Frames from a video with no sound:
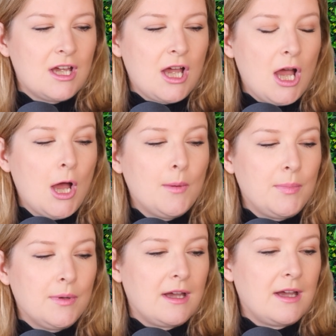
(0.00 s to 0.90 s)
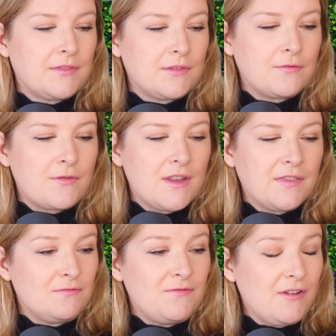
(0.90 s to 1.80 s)
hub at the
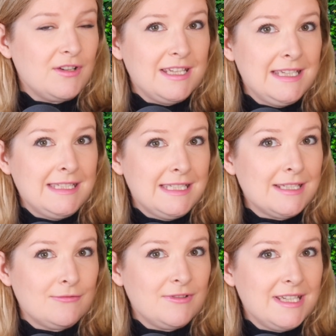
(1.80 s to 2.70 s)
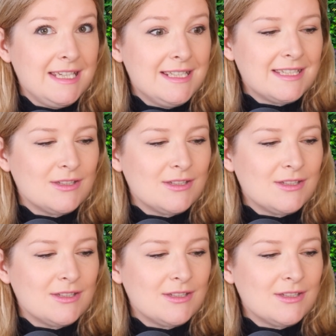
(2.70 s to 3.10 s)
front, very easy to read.